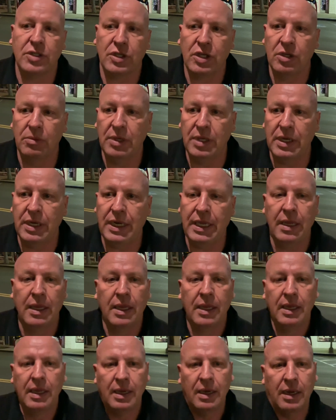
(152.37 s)
a community
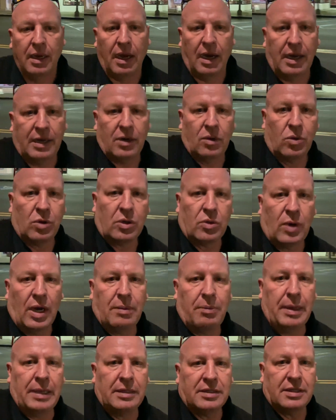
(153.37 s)
on a
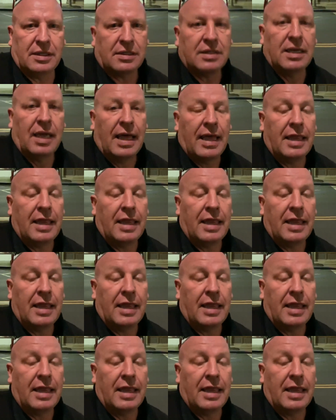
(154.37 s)
worldwide basis.